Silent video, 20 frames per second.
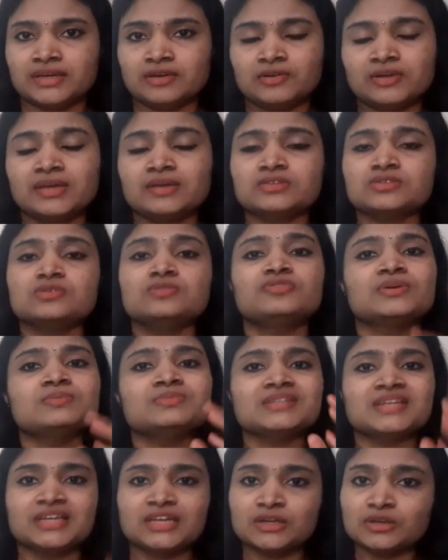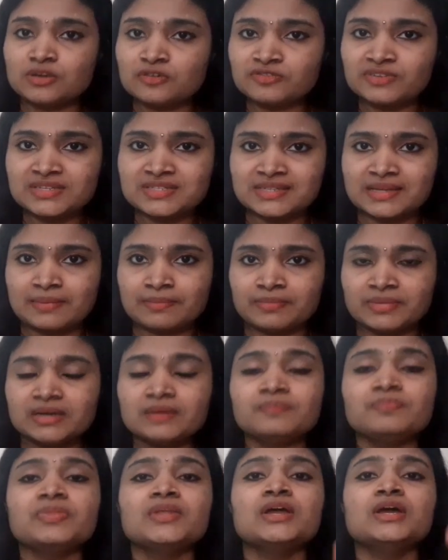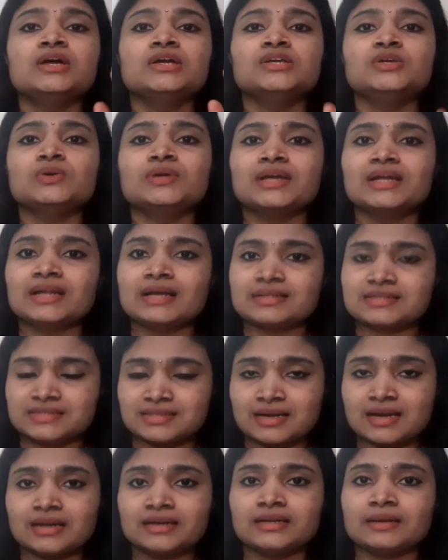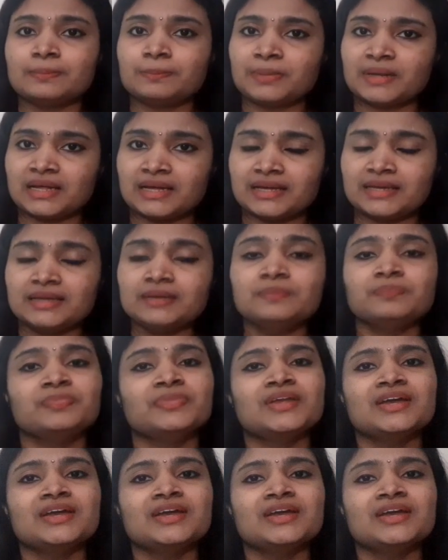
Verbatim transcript: Okay. So from 2nd of December, you can start applying